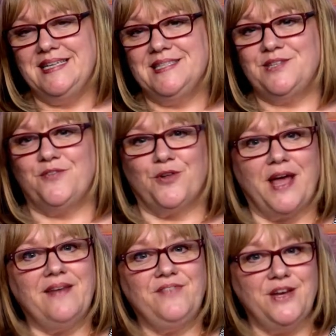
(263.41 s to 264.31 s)
So for a
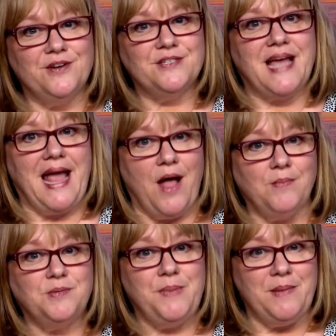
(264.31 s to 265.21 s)
lot of years, I
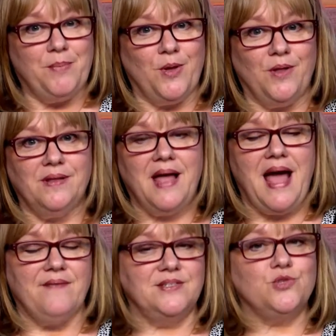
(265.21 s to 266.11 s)
helped people
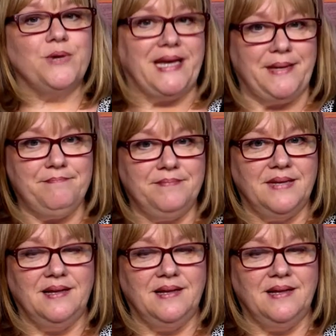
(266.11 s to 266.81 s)
have a dream